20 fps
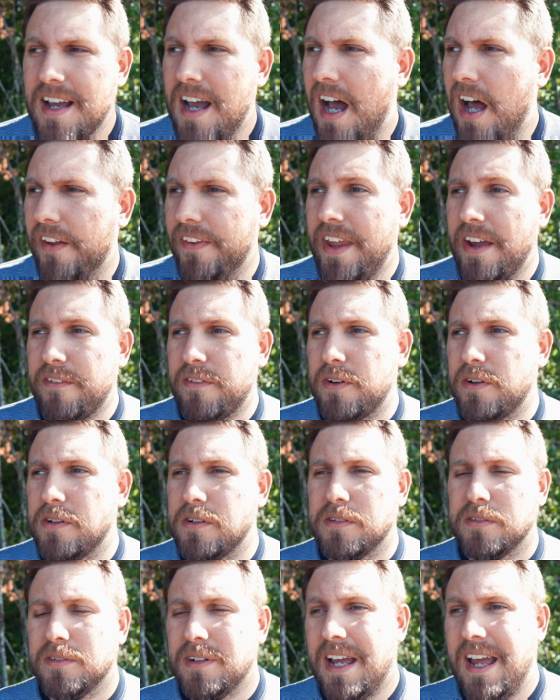I'll
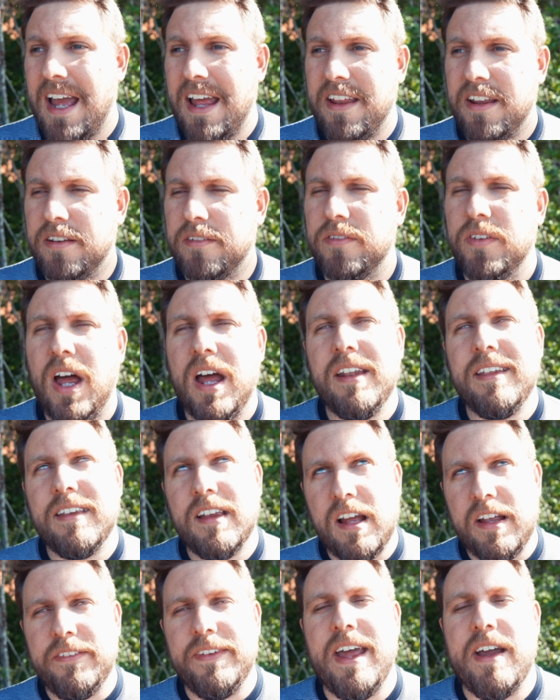never,
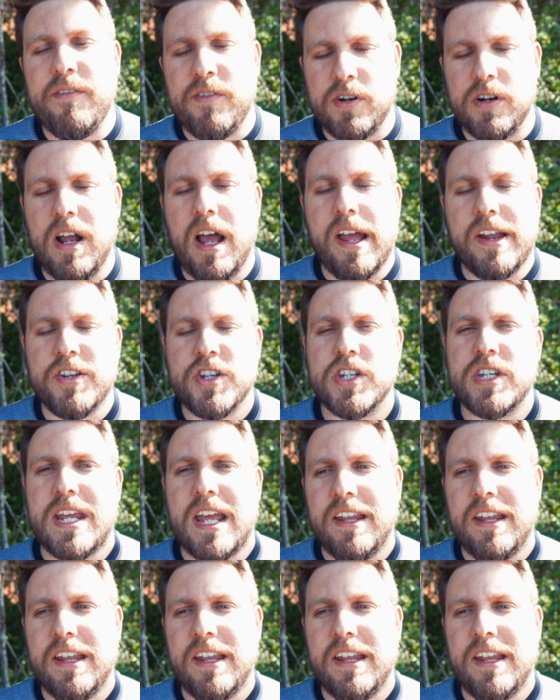I just,